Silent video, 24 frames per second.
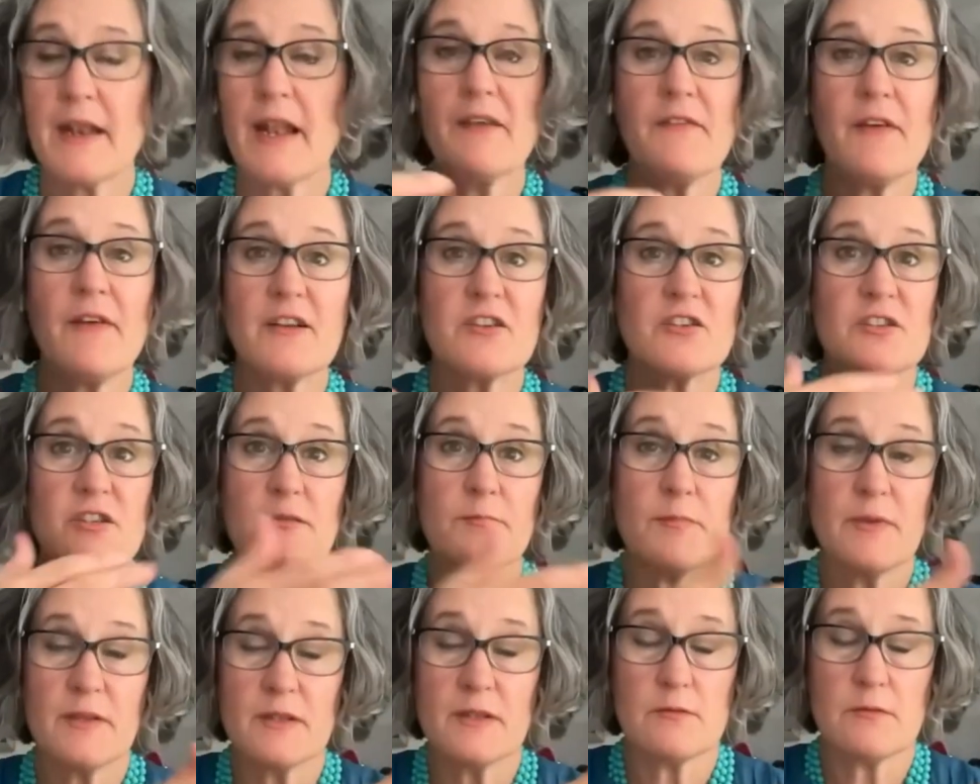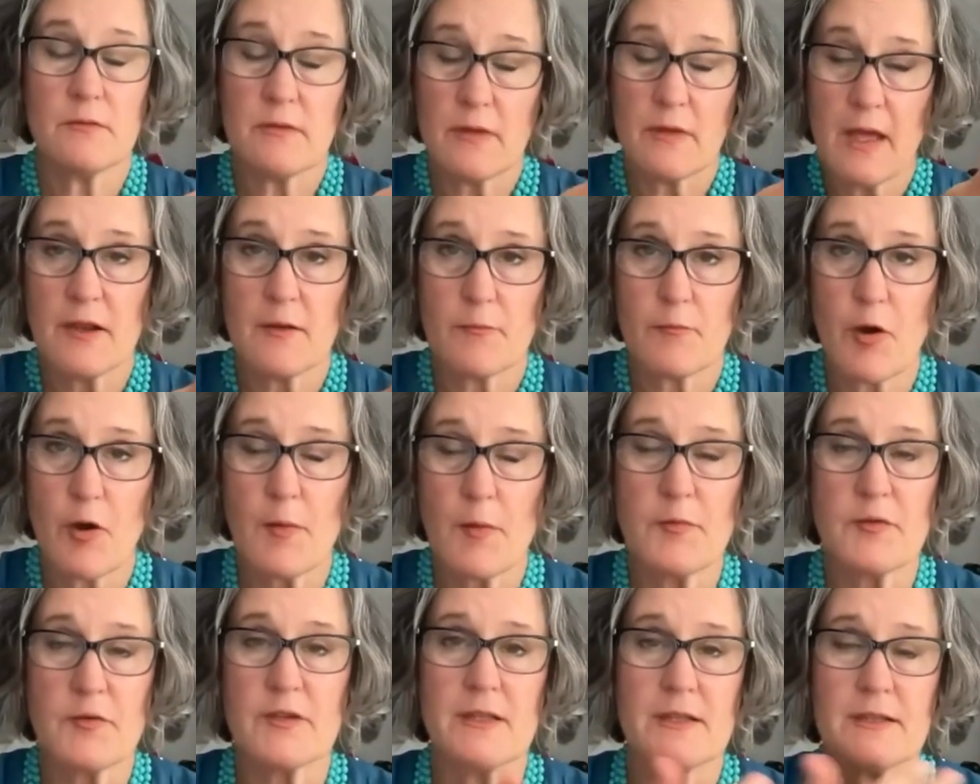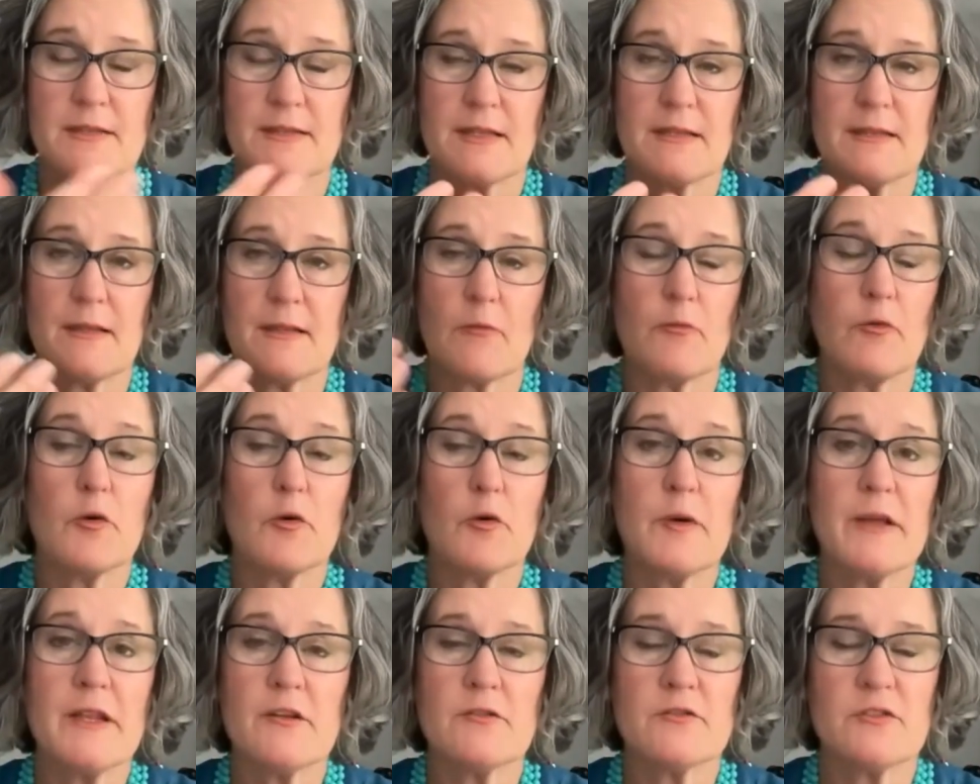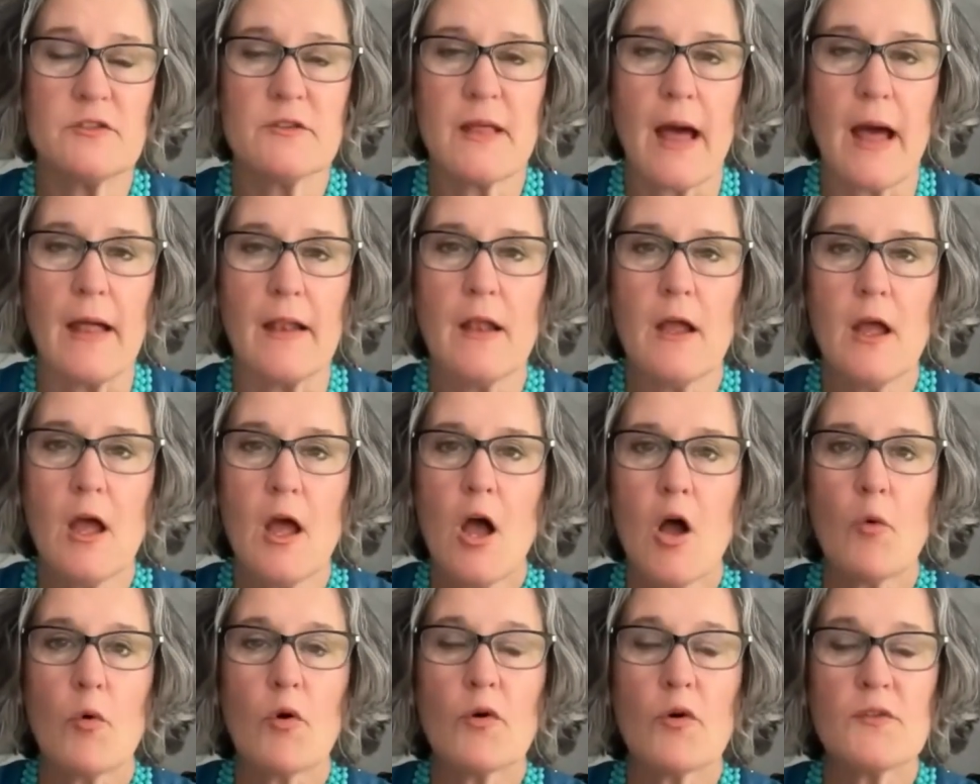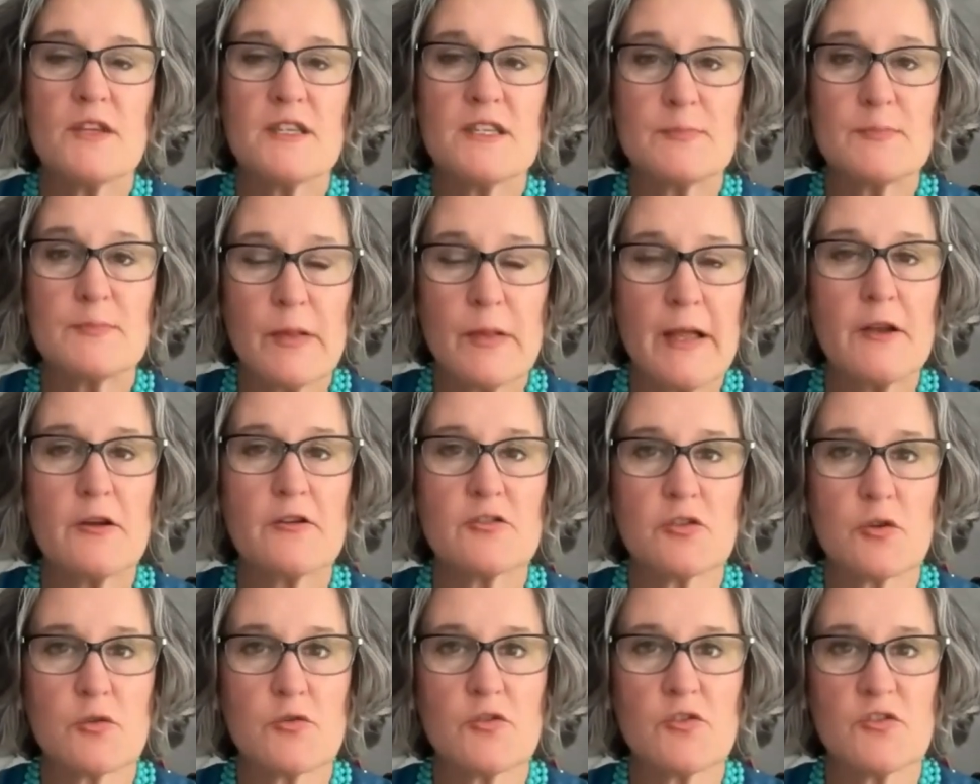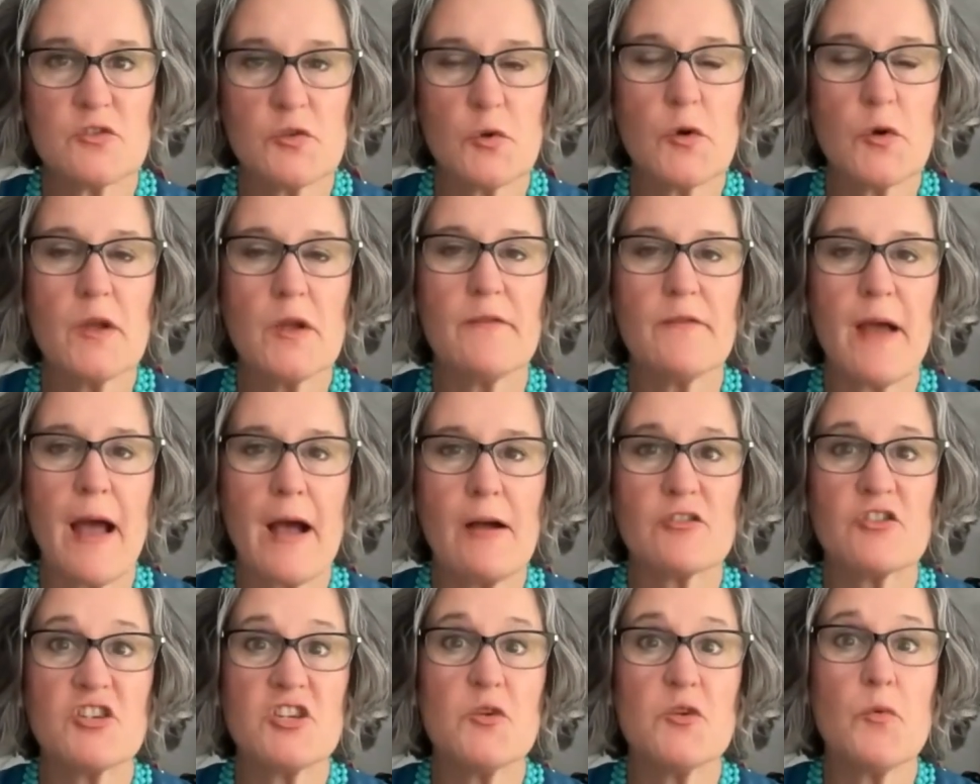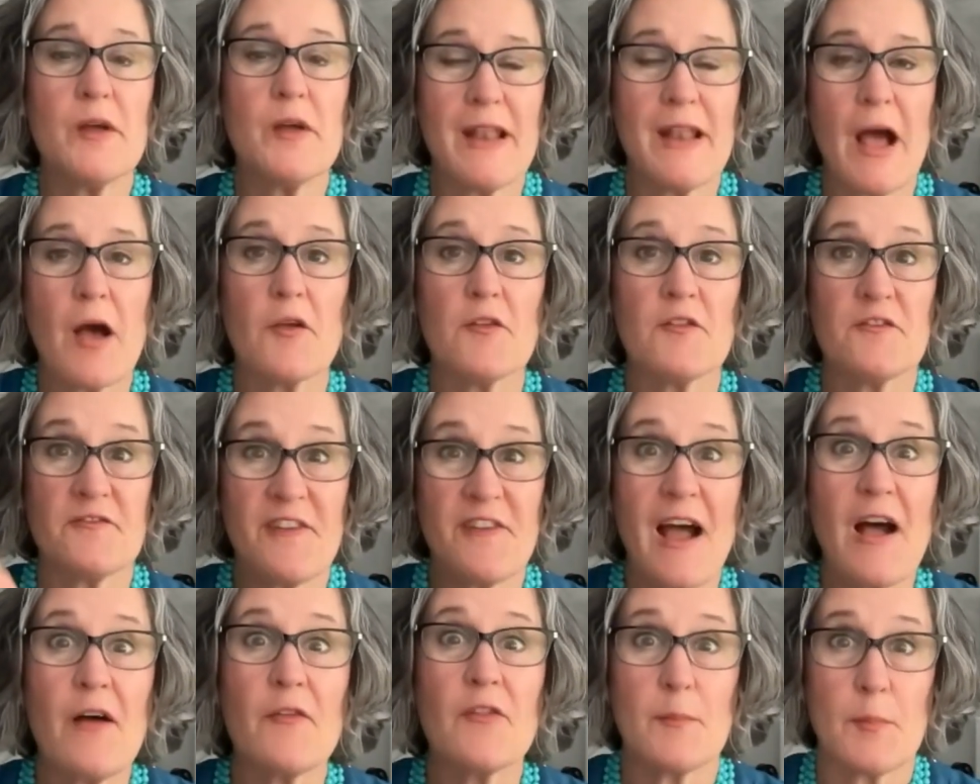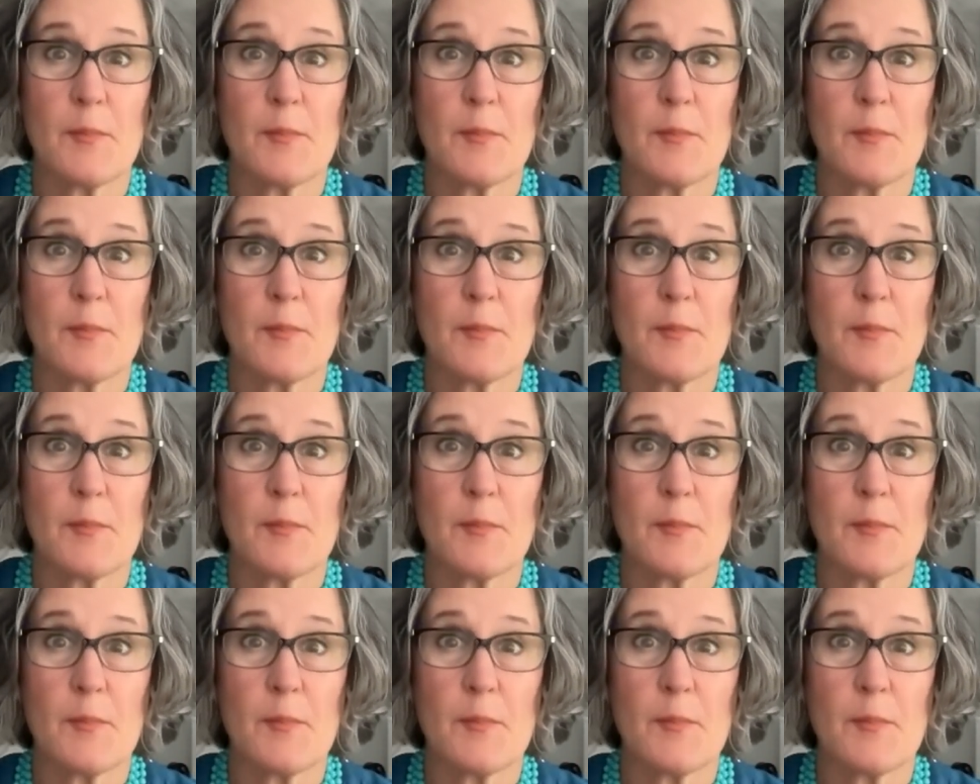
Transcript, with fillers: i've actually been at a property that said that well we don't do that well this planner told the story of how she went out and found the